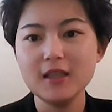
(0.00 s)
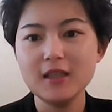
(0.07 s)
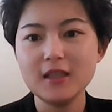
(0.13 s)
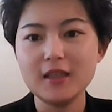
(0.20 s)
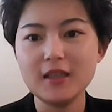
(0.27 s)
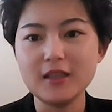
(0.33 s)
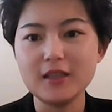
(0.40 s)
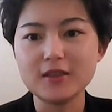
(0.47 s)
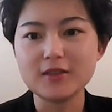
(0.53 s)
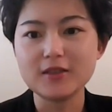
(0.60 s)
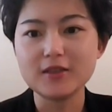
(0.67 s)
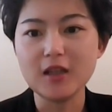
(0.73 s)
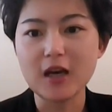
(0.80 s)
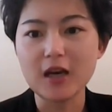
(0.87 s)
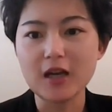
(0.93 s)
is
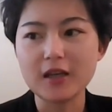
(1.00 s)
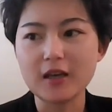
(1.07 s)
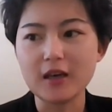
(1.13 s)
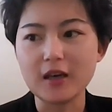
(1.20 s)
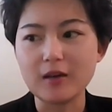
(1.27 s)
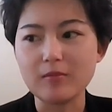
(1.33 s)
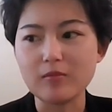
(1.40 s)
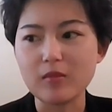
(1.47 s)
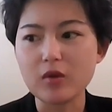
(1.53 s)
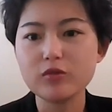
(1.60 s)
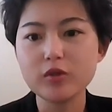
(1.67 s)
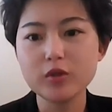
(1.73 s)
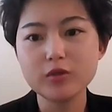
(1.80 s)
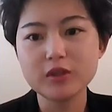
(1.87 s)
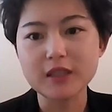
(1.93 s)
not
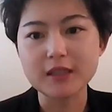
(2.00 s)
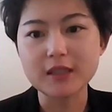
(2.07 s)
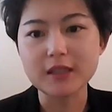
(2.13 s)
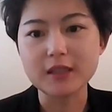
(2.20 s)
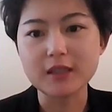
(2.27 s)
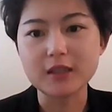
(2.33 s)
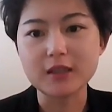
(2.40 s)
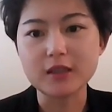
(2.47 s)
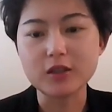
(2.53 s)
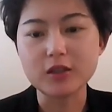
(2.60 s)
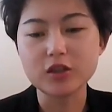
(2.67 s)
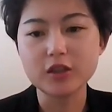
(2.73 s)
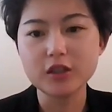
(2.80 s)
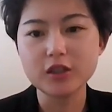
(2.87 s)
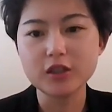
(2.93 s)
rooted in the
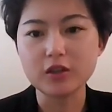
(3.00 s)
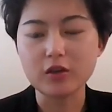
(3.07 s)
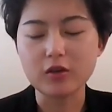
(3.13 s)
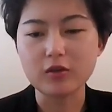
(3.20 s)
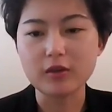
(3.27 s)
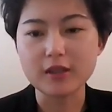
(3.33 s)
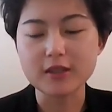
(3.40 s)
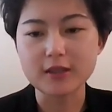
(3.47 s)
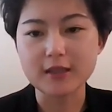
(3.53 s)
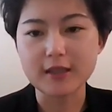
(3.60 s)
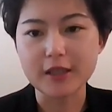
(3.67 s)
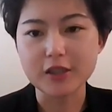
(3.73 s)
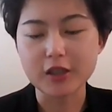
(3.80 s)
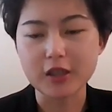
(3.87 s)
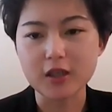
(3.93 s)
traditional Eastern
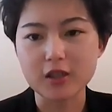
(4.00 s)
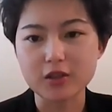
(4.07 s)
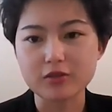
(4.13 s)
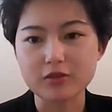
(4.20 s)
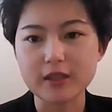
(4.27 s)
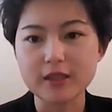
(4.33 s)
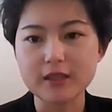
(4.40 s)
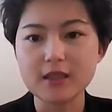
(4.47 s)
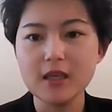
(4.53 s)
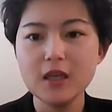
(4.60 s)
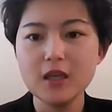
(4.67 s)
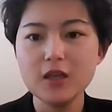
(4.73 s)
Asian countries.